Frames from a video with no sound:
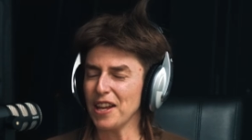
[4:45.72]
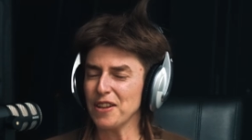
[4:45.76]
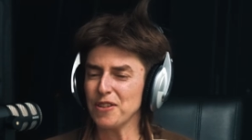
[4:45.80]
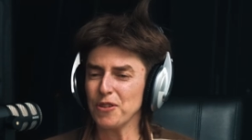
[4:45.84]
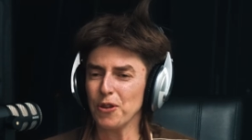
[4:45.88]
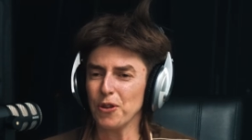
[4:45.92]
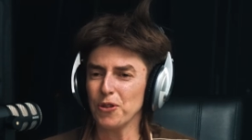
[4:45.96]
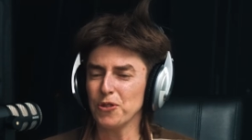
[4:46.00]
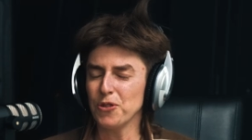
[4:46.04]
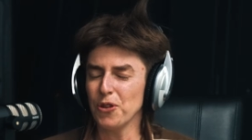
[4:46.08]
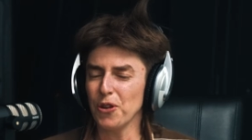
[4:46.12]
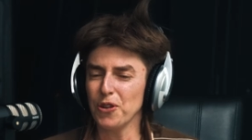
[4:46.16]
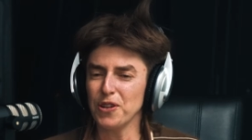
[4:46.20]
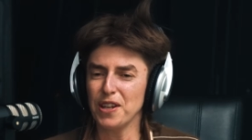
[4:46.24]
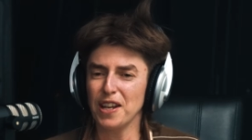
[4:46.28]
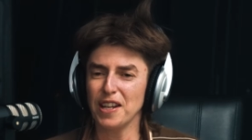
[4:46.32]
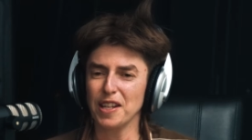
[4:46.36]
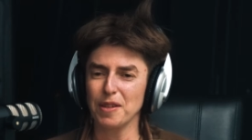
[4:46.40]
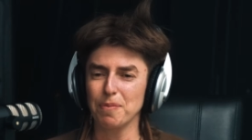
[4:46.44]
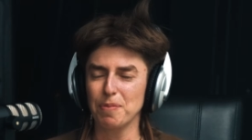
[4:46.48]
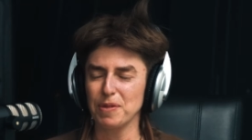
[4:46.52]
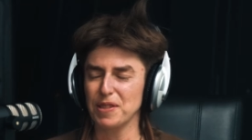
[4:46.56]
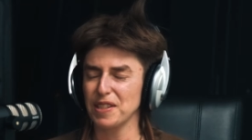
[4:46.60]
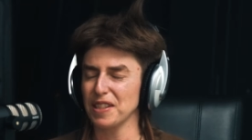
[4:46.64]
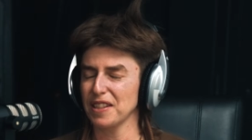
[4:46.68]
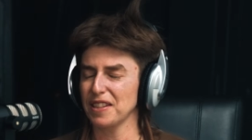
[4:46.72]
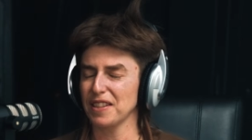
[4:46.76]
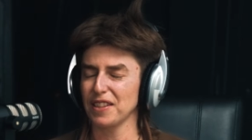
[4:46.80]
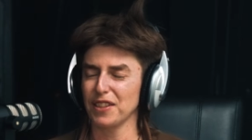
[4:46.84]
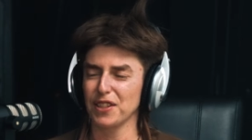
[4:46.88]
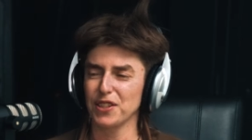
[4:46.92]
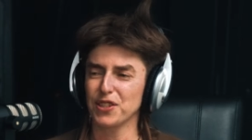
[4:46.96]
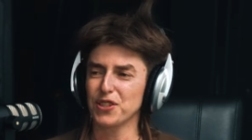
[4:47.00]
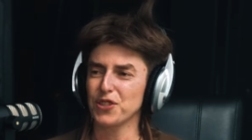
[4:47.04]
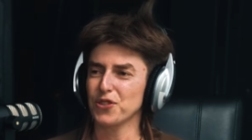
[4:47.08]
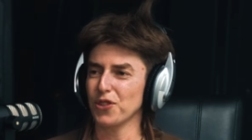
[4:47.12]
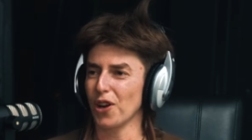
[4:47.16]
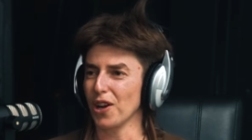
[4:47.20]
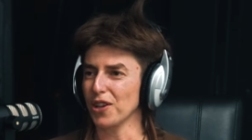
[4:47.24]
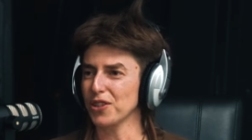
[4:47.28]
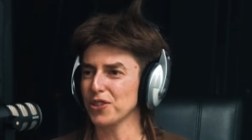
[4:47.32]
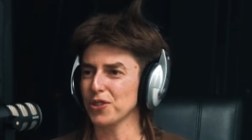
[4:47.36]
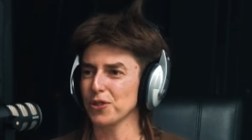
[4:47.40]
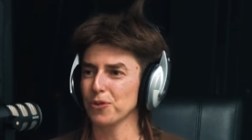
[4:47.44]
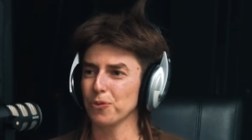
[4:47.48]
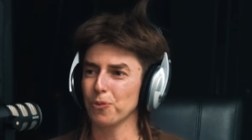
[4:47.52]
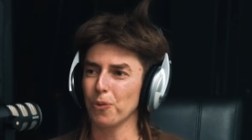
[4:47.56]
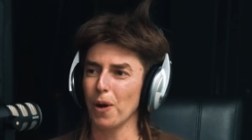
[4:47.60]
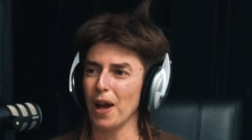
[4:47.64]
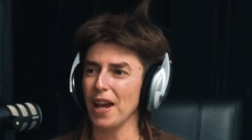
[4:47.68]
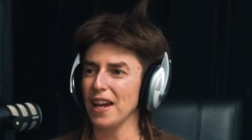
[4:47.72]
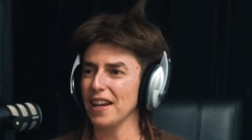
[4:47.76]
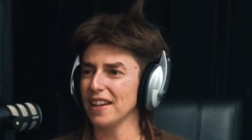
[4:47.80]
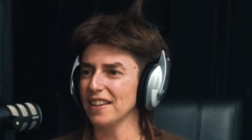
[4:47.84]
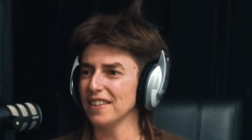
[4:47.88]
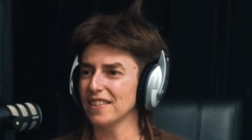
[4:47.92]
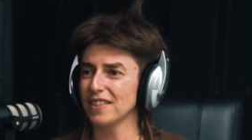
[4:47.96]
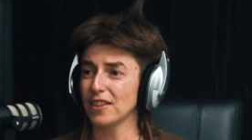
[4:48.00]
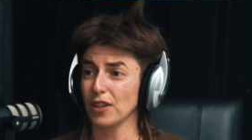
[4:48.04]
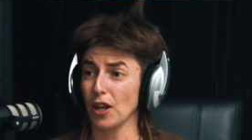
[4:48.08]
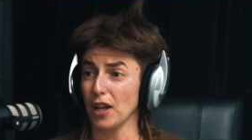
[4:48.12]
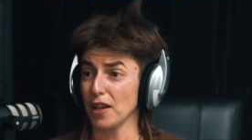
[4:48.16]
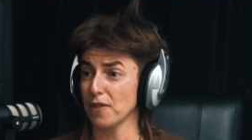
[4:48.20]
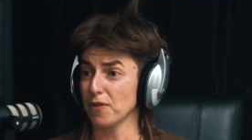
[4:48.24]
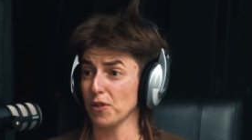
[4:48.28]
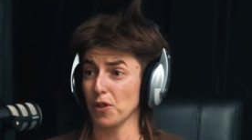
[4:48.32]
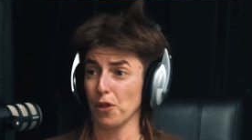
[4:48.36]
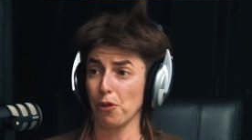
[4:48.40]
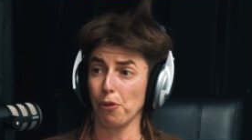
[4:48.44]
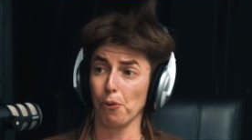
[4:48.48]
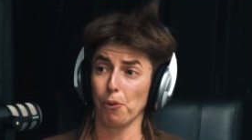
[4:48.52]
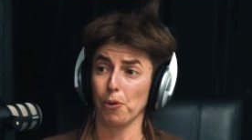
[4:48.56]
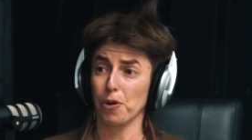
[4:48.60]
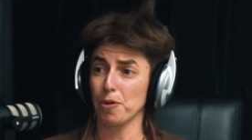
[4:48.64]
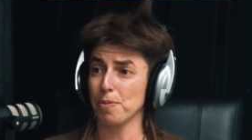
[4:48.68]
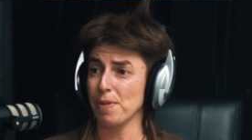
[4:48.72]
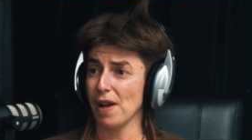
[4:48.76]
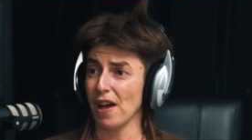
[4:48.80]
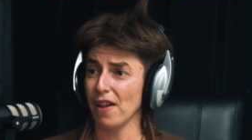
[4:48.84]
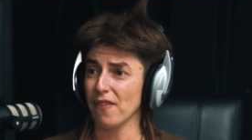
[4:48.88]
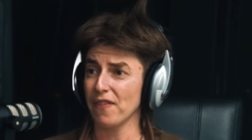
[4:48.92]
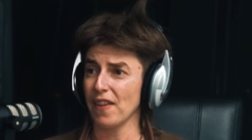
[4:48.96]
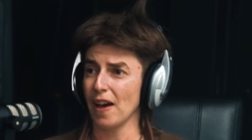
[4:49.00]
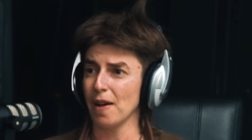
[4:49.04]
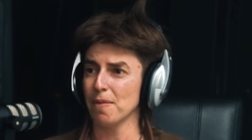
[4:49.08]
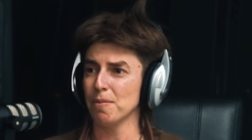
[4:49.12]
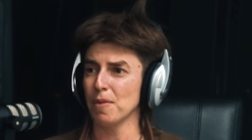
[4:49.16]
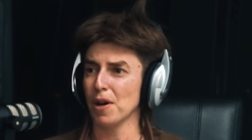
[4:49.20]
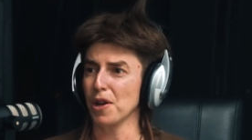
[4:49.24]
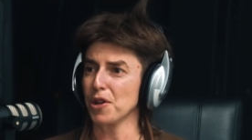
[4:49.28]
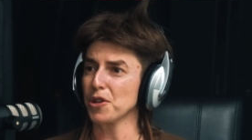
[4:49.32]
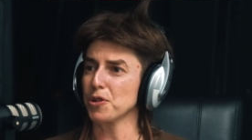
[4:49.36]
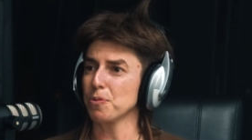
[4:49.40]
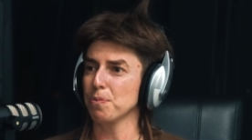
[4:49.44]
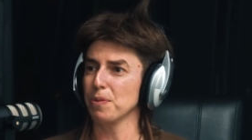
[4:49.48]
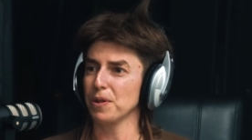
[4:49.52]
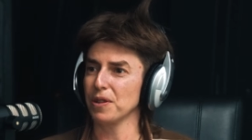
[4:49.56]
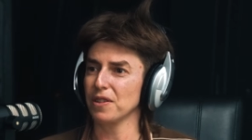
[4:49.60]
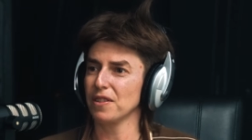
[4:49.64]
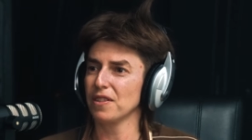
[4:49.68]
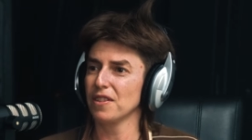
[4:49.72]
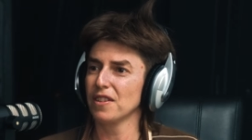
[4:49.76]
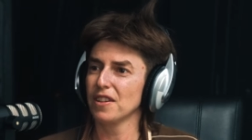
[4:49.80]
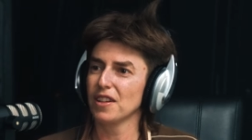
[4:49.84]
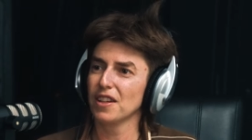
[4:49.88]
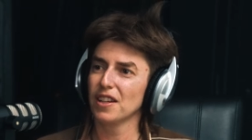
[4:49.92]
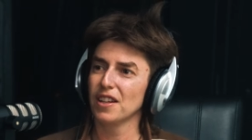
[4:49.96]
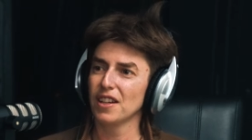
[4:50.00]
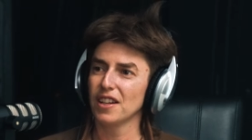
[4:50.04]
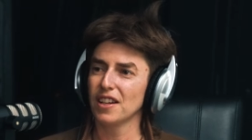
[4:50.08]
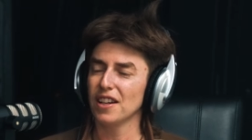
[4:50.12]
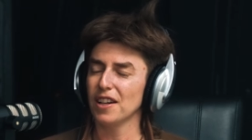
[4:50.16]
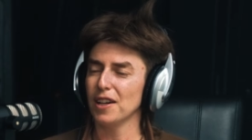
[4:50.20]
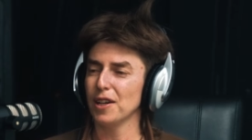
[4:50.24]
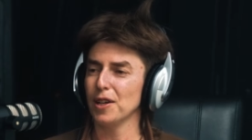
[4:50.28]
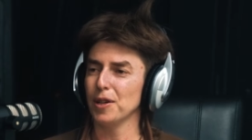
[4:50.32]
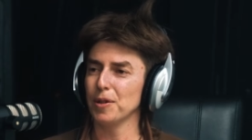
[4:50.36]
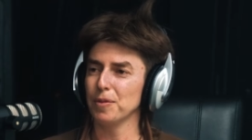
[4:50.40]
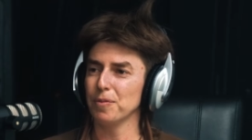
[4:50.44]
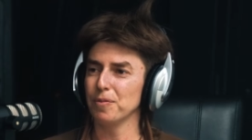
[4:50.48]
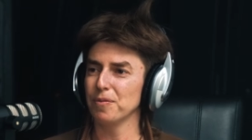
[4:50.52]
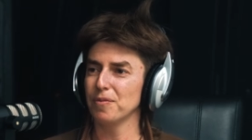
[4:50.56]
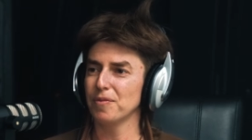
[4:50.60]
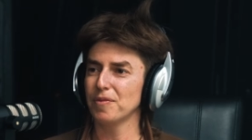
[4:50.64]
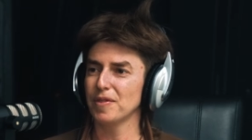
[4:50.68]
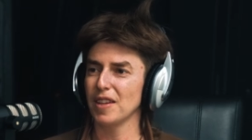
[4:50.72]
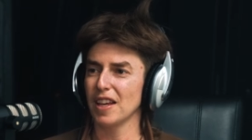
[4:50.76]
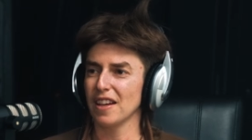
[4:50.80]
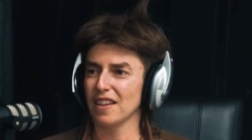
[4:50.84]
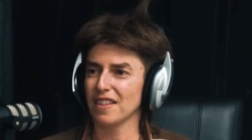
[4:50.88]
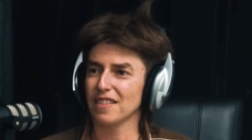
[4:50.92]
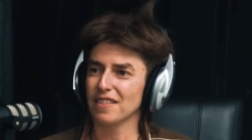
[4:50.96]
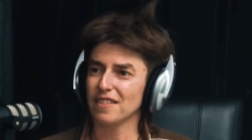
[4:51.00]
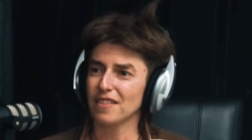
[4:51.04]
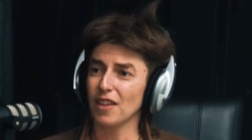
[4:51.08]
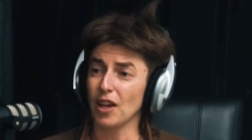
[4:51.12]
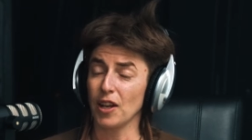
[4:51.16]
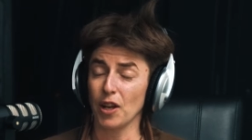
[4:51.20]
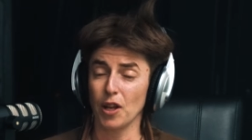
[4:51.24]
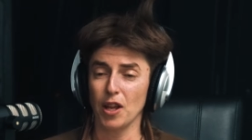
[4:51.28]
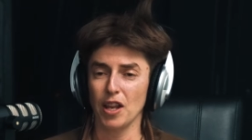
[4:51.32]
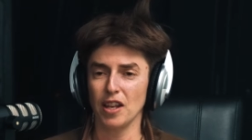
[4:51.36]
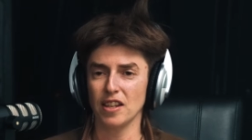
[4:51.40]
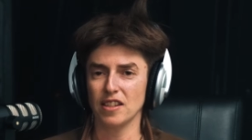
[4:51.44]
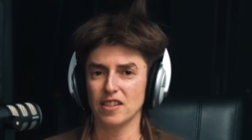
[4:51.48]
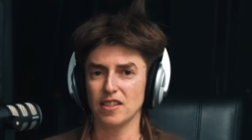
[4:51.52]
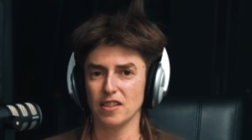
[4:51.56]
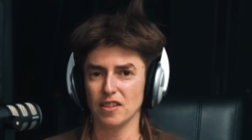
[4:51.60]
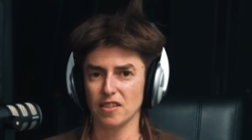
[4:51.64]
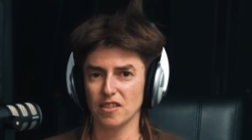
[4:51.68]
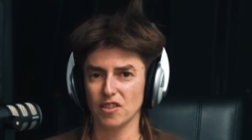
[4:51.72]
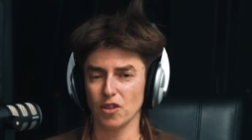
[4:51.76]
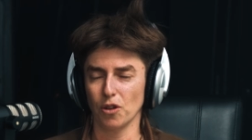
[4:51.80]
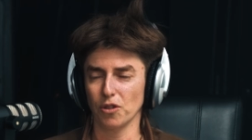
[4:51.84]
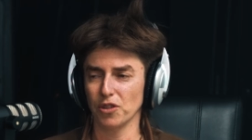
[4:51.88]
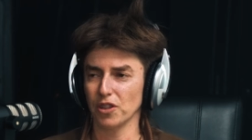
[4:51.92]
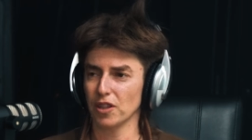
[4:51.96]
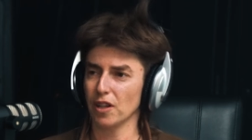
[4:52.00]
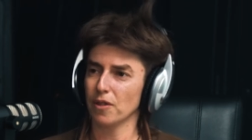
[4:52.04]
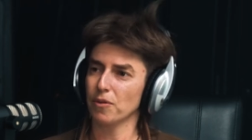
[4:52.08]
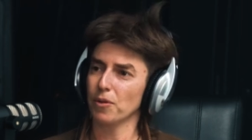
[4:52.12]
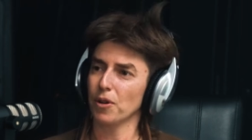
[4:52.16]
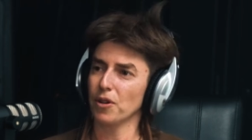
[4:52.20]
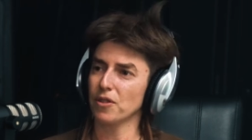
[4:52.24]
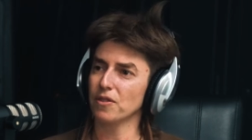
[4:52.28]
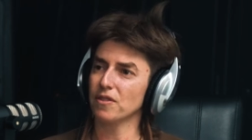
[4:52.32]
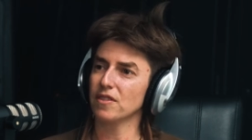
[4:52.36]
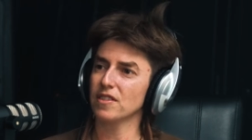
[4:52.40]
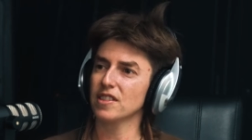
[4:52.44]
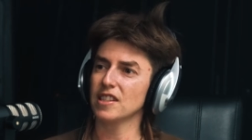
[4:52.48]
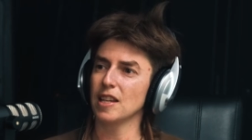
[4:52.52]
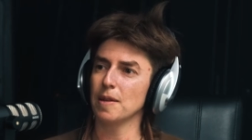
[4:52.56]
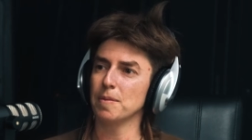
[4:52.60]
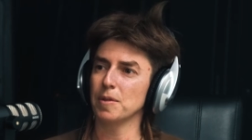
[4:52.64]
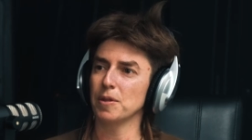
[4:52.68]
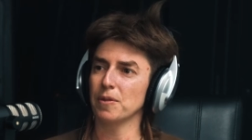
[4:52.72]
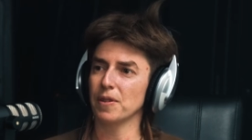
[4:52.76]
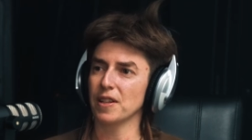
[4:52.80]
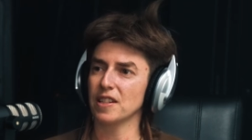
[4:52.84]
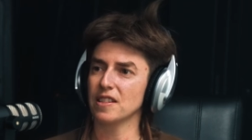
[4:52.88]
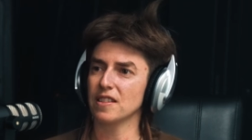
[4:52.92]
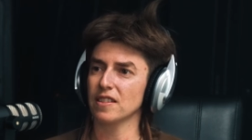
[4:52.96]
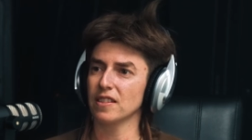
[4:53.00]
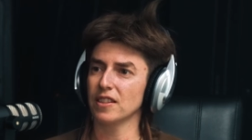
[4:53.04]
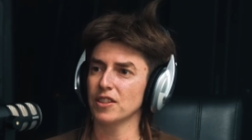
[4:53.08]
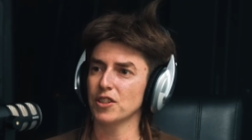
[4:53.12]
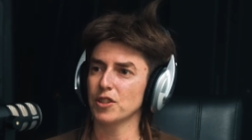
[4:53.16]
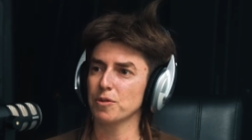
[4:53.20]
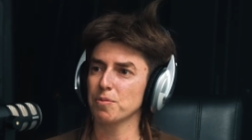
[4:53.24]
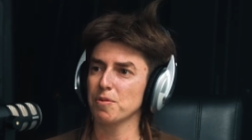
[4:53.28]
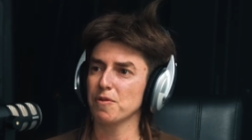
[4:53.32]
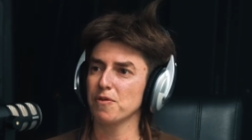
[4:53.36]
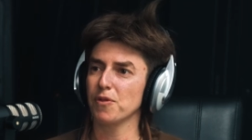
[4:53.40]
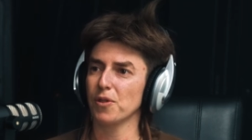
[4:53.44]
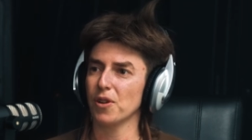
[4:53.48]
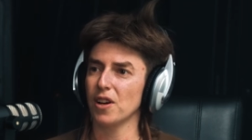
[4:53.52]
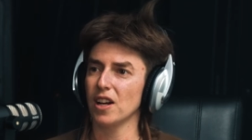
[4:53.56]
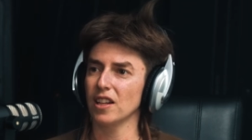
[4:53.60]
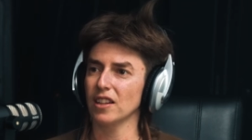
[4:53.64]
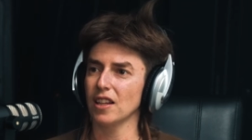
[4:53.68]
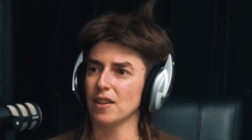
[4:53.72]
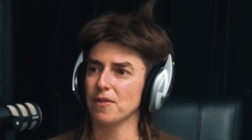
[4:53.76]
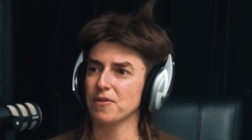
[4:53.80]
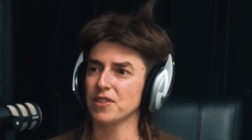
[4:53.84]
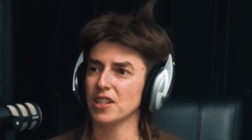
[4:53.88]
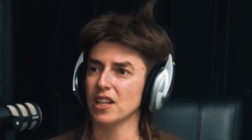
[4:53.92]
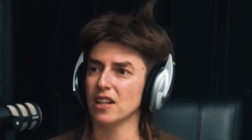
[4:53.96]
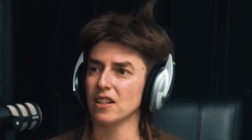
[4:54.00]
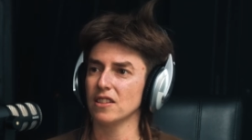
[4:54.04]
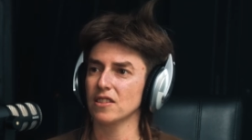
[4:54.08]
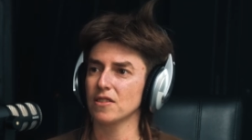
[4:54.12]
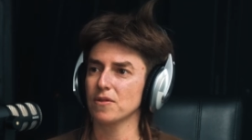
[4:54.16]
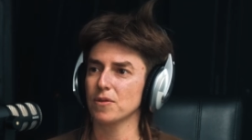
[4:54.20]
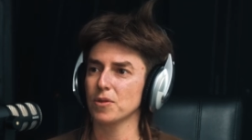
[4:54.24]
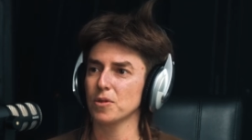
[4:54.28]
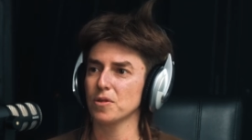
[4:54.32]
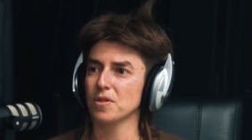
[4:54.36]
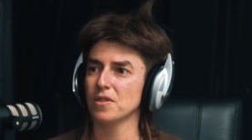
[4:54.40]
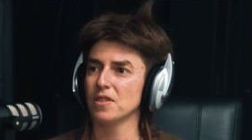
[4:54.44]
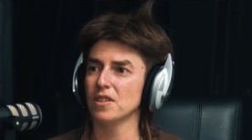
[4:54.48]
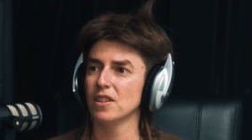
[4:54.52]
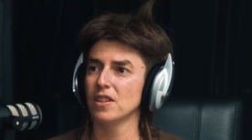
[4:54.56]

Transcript: And not in any particularly structured way that I even thought about that much, but and it's a song that I wrote semi-recently just before I left Townsville.